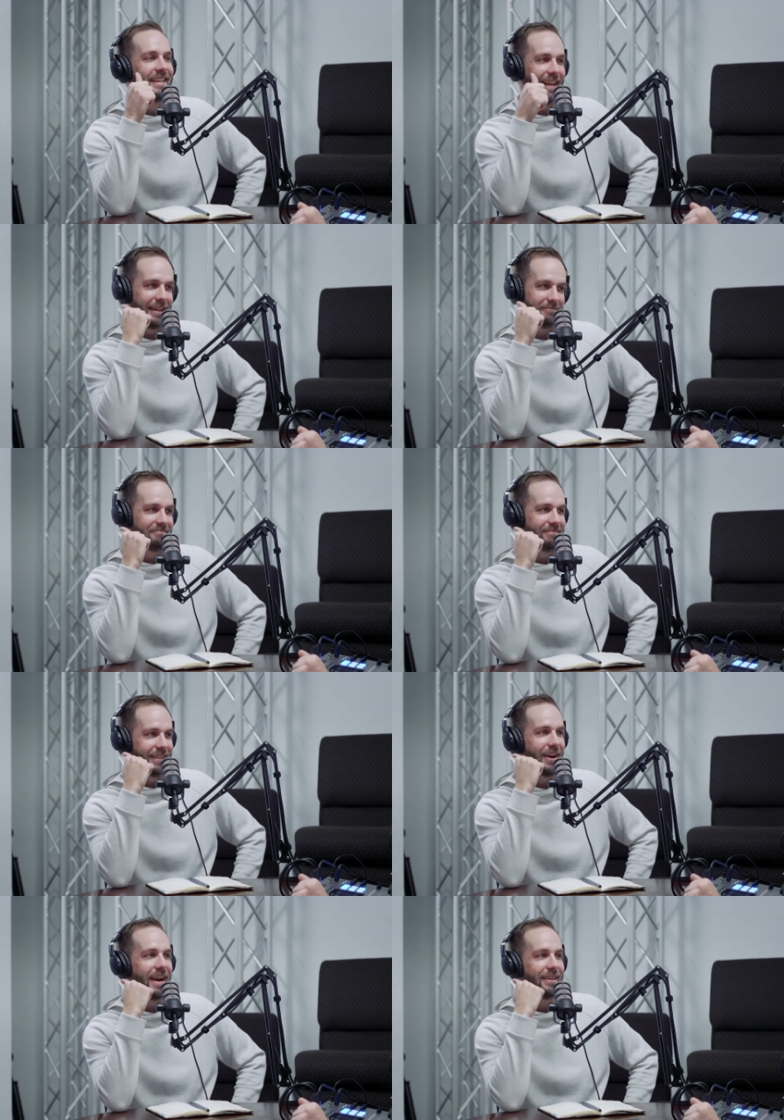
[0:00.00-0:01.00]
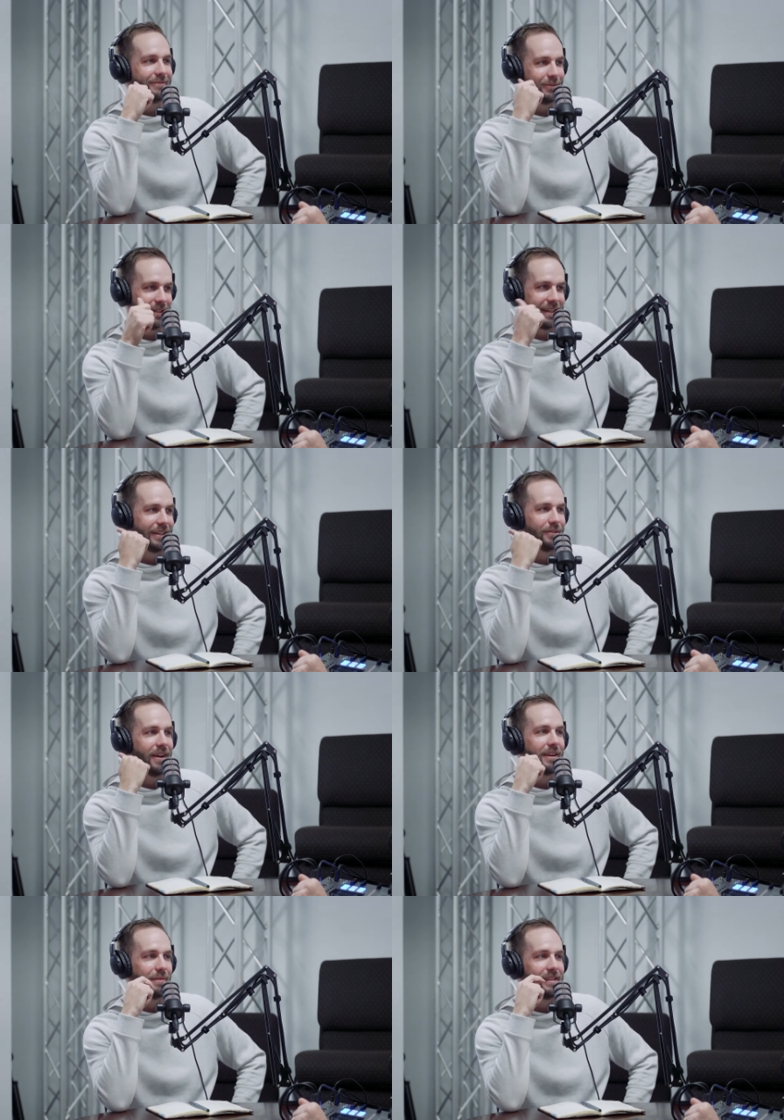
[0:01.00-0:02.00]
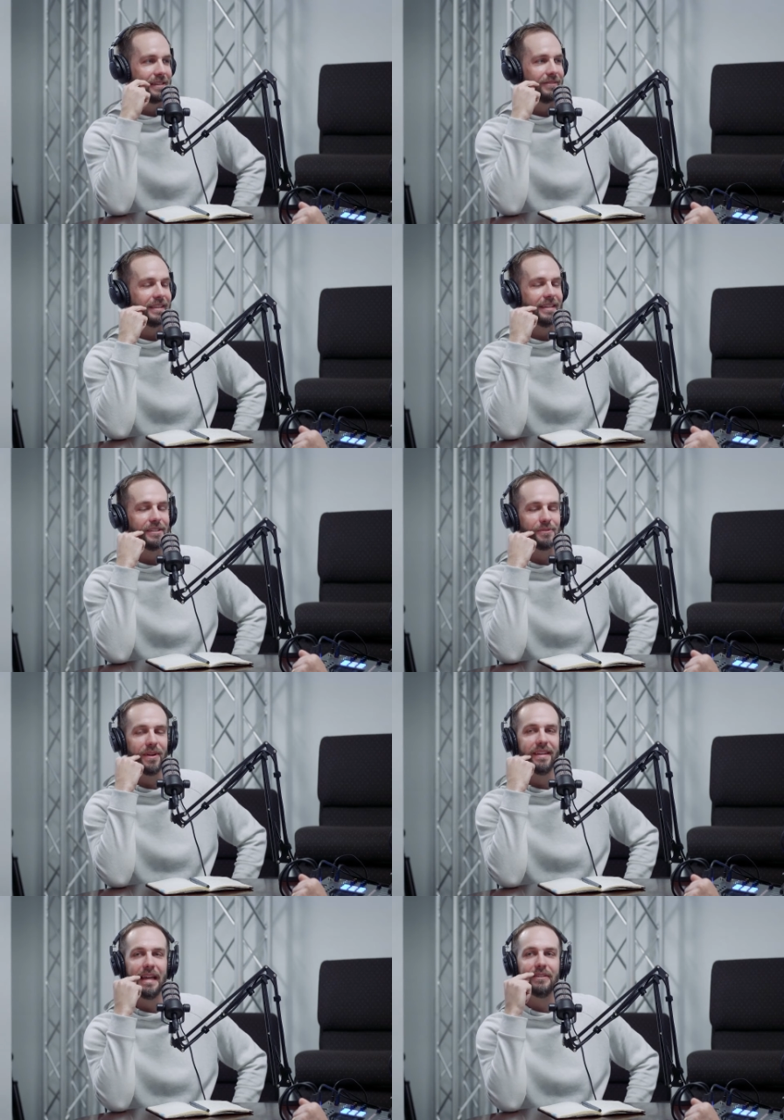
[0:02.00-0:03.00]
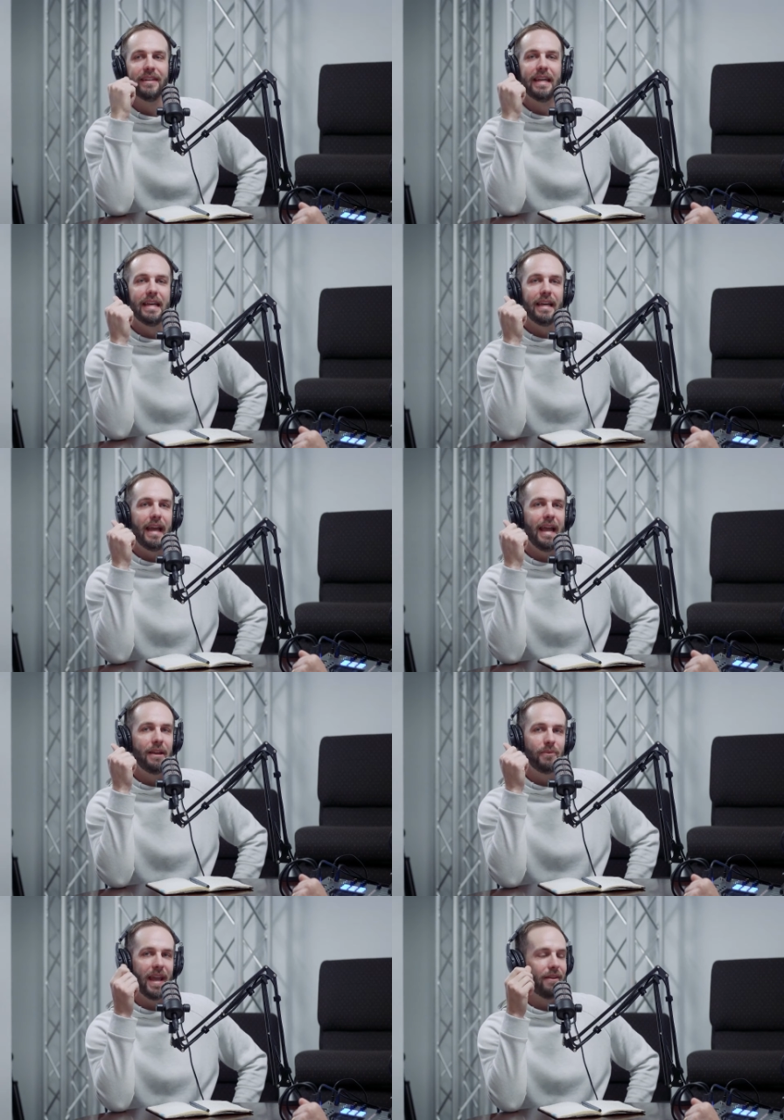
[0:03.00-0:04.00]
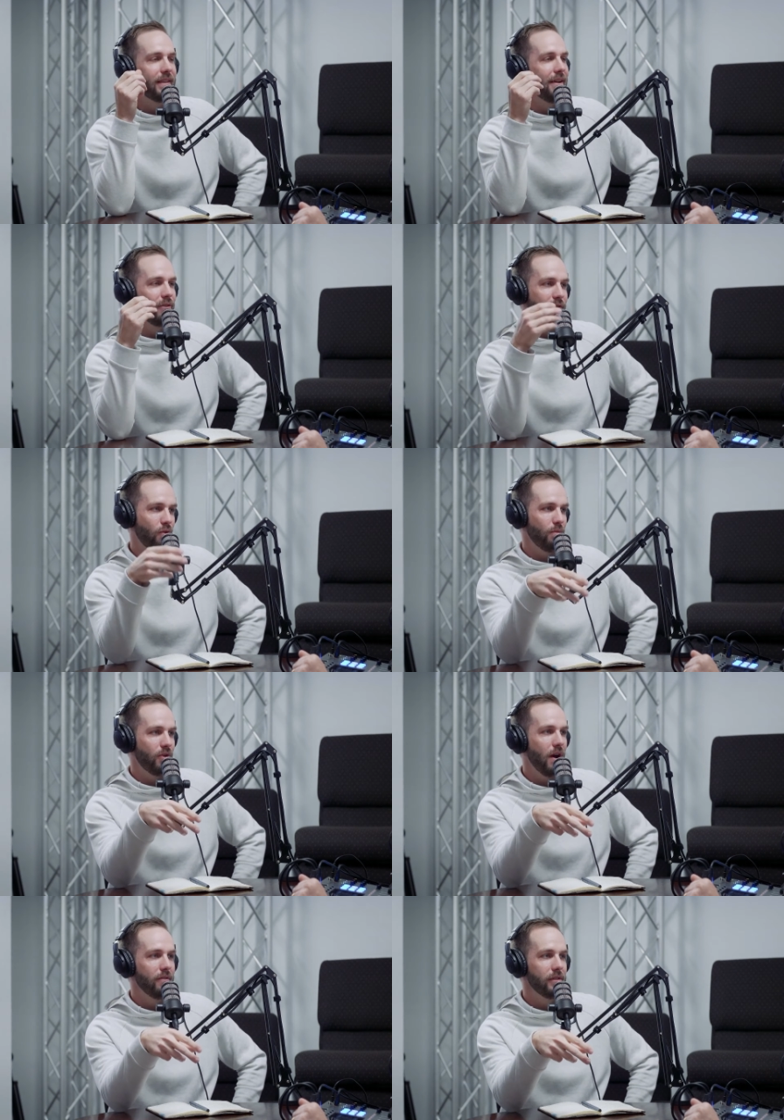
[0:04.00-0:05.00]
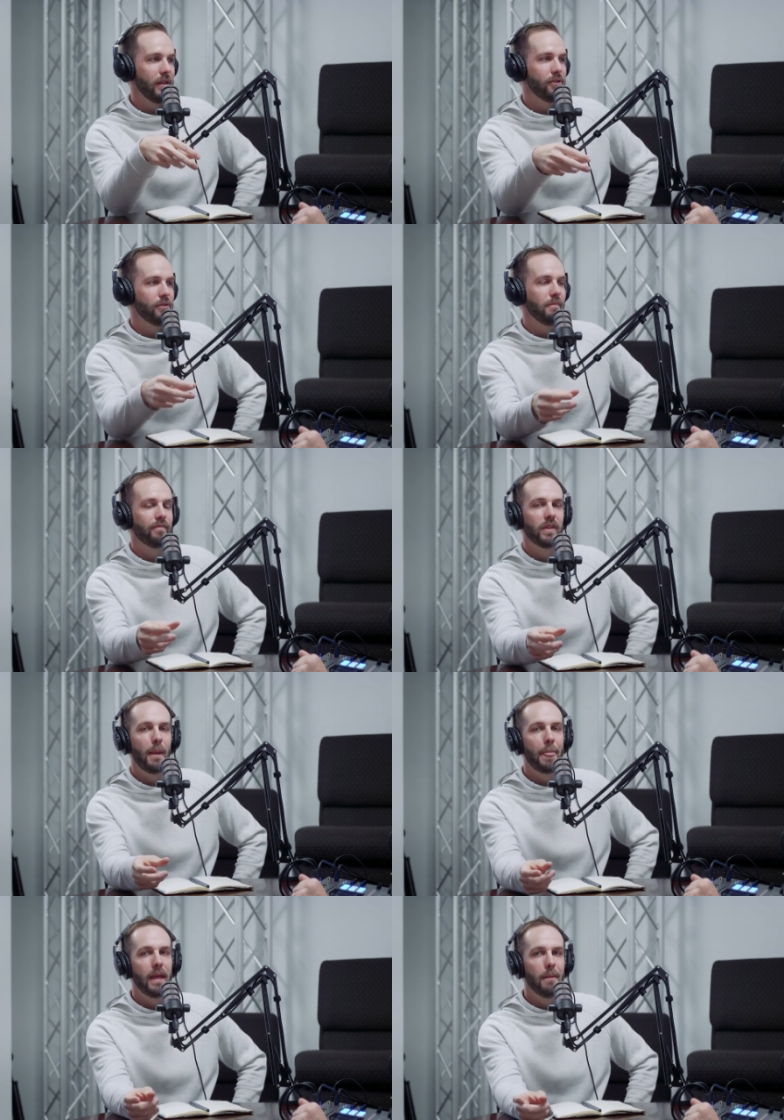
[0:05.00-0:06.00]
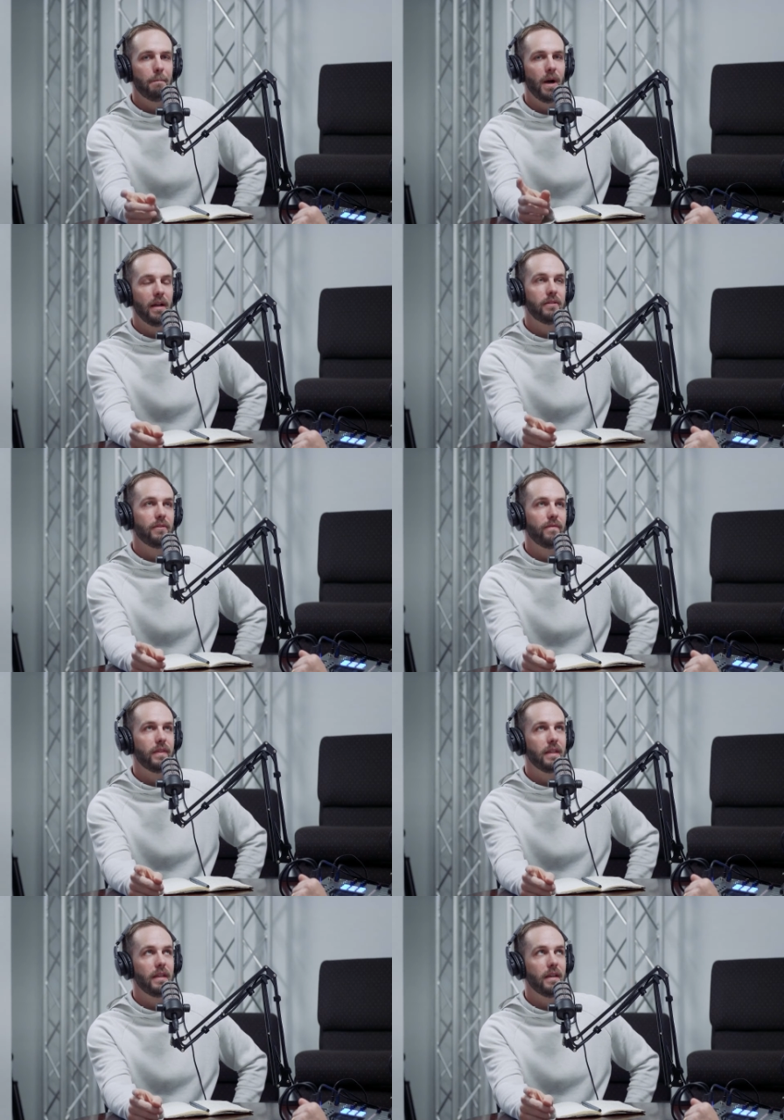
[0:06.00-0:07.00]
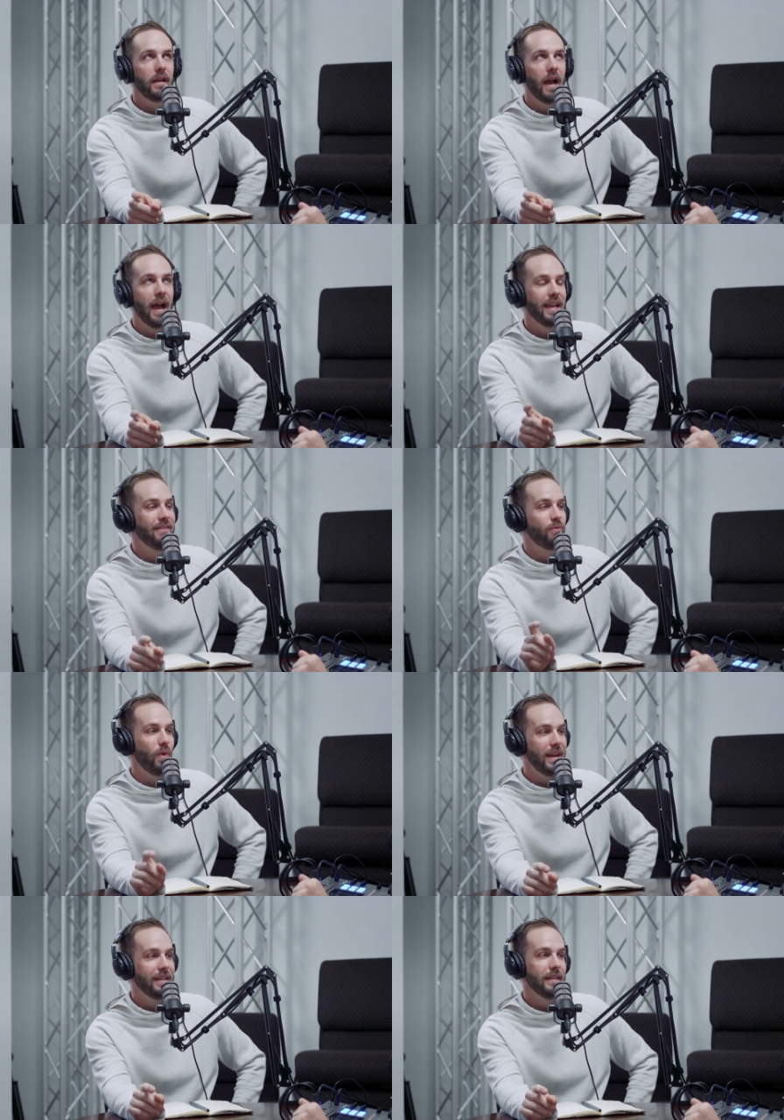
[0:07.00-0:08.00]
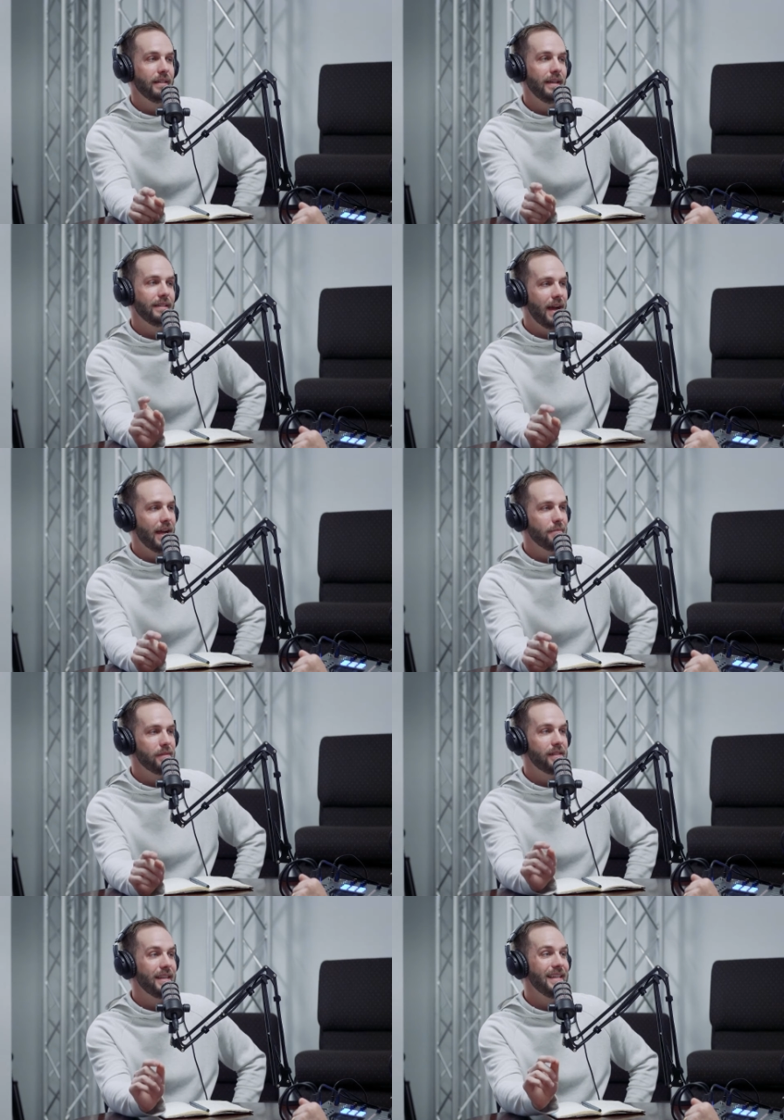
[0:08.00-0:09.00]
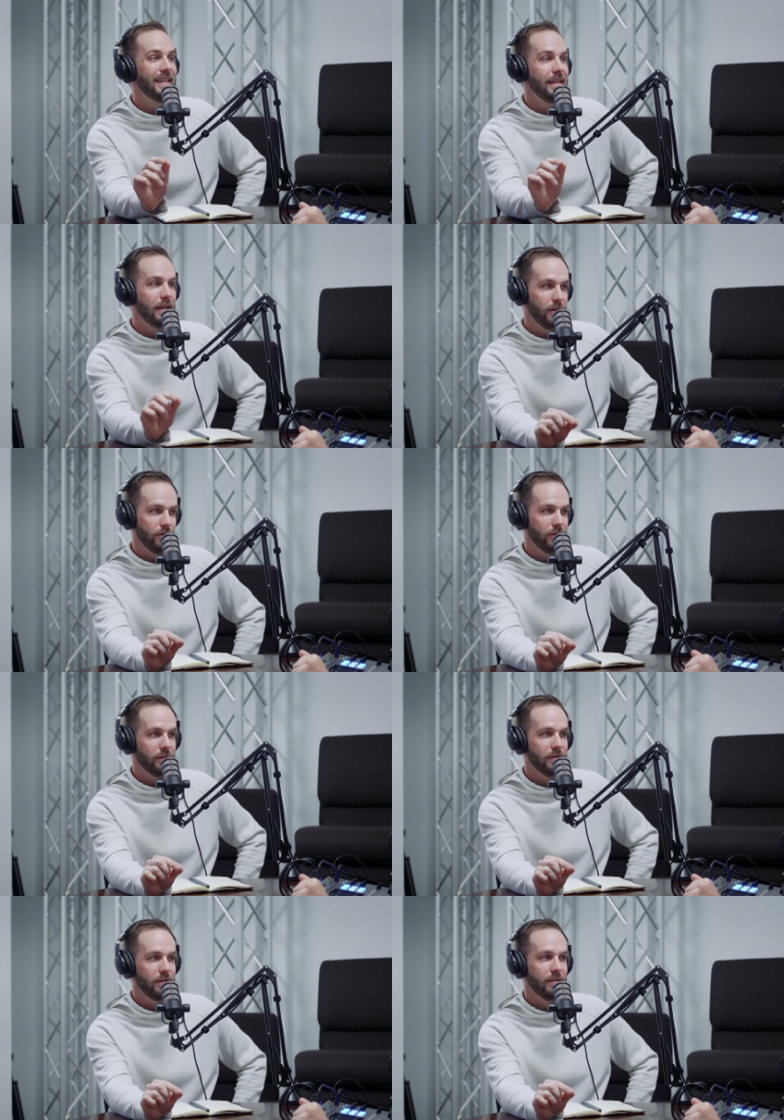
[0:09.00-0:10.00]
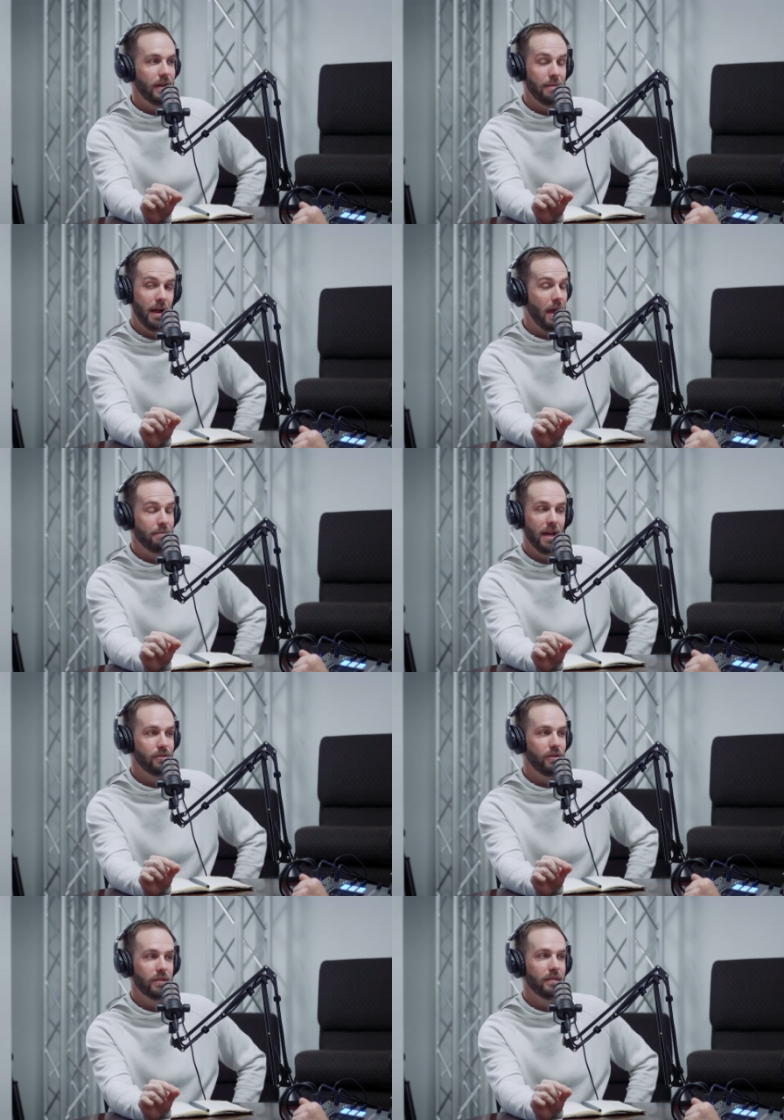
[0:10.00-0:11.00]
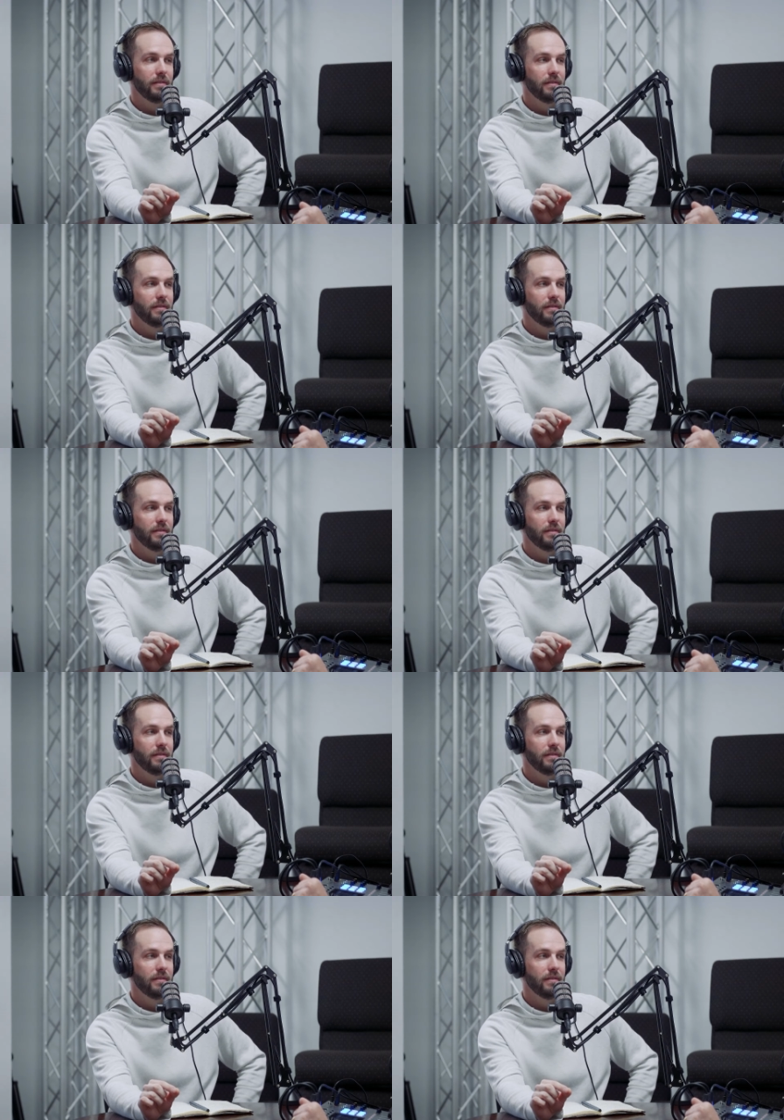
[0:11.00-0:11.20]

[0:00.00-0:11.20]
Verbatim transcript: Like, all right, we're going to go talk about something that just went down. Yep. And we have to have a formal conversation. But I have waited at times years. I'm not I'm not joking.